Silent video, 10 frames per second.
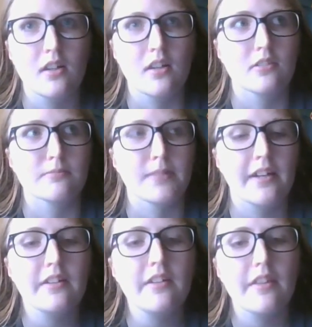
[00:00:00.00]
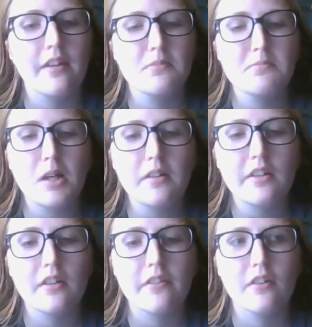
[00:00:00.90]
I didn't think about
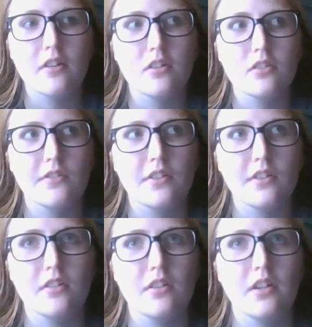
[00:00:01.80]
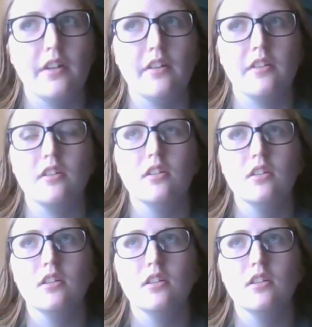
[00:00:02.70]
it until like